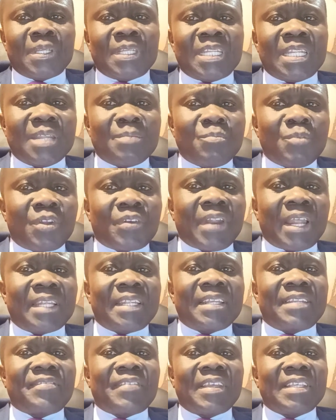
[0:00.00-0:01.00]

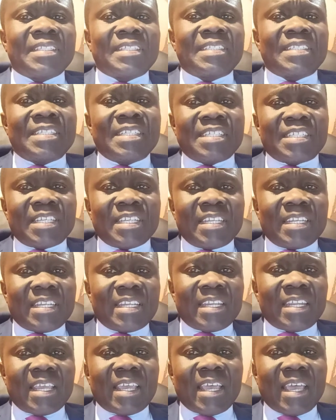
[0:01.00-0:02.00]
democratic transition
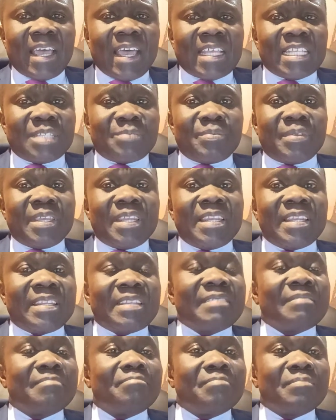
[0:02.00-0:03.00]
has been
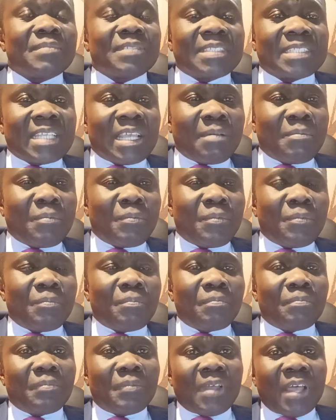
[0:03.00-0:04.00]

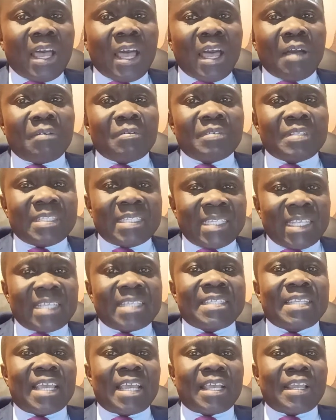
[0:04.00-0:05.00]
somehow
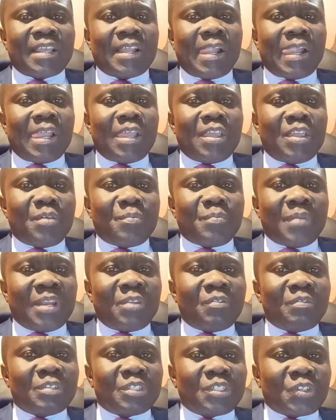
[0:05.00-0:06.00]
zigzag,
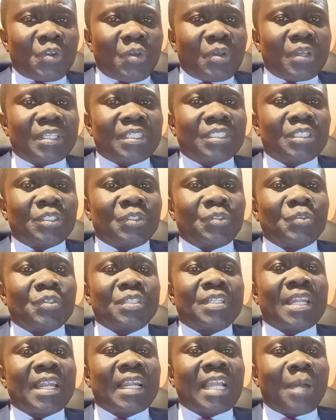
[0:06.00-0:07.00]
but with strong
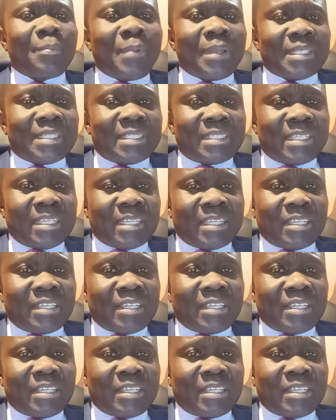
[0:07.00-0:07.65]
institutional capacity